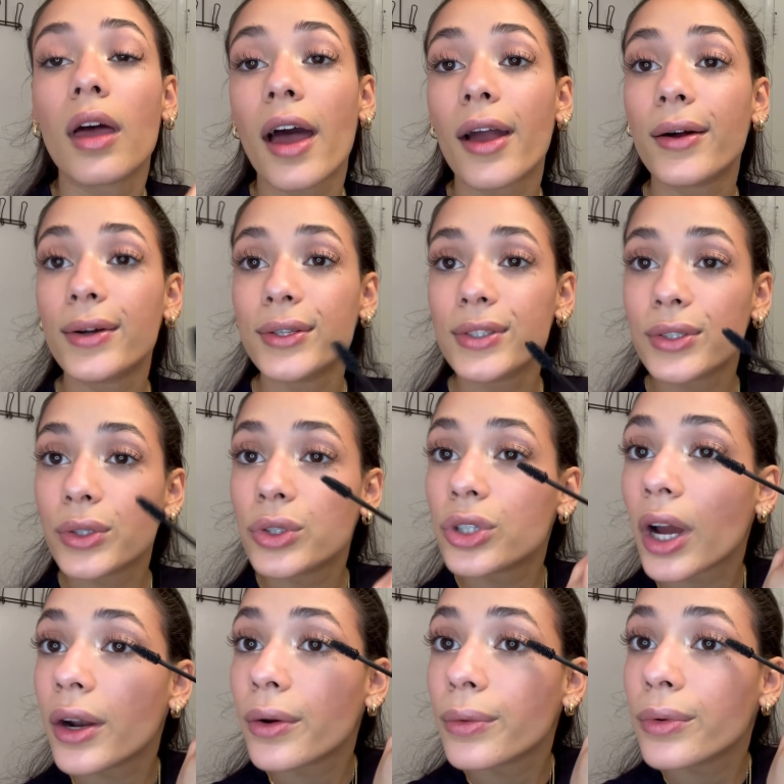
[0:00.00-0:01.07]
I also
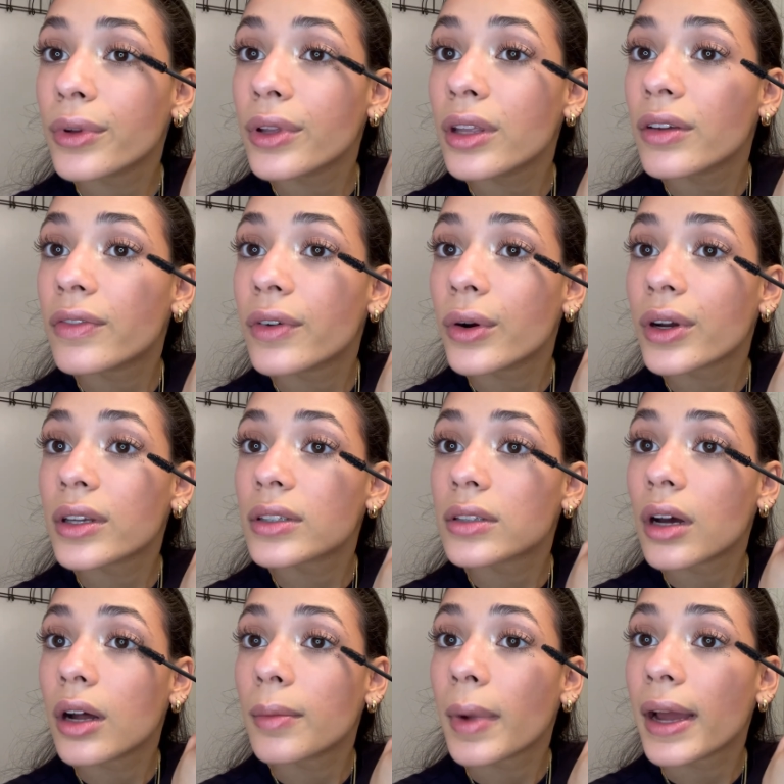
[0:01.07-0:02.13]
try to really focus
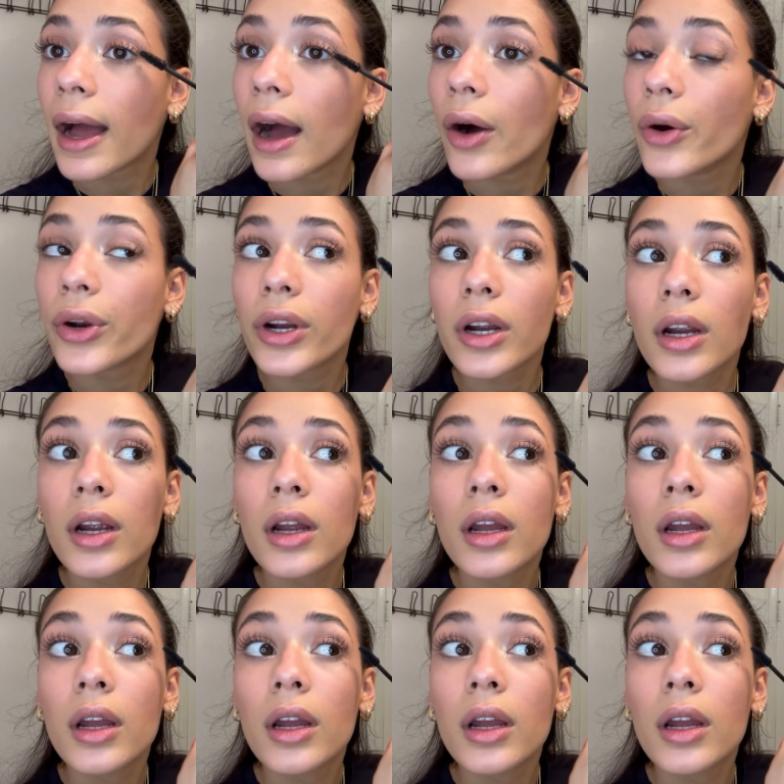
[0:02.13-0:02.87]
on my outer,